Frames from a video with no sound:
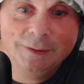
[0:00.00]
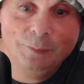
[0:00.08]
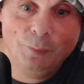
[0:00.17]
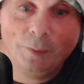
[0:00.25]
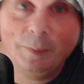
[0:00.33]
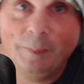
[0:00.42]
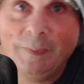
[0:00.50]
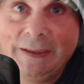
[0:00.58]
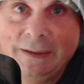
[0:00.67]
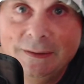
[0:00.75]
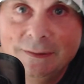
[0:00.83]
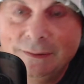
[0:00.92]

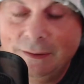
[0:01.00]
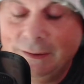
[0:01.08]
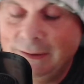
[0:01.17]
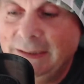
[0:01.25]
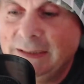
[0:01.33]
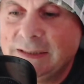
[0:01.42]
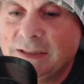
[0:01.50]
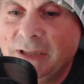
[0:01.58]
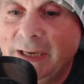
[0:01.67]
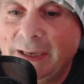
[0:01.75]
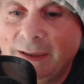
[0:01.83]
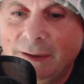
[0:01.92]
Probably. I'd need to
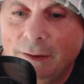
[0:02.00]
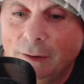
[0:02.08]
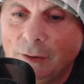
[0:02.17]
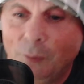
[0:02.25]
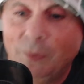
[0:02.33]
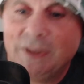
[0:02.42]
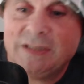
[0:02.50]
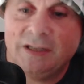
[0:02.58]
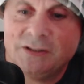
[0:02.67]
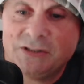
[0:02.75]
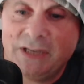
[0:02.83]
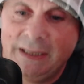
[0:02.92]
check. And I don't want to
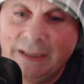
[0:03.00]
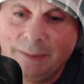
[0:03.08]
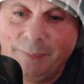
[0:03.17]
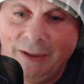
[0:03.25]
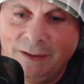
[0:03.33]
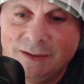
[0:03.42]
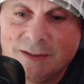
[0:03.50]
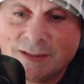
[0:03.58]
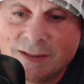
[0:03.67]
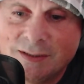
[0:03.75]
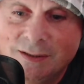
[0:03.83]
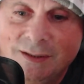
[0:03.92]
touch any of the
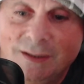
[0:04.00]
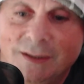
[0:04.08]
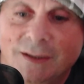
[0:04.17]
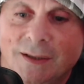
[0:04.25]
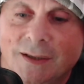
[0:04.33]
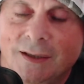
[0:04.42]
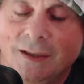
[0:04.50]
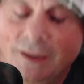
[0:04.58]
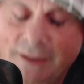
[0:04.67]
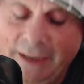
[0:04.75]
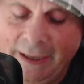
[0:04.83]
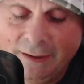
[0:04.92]
buttons.
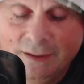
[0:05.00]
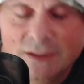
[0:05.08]
Okay.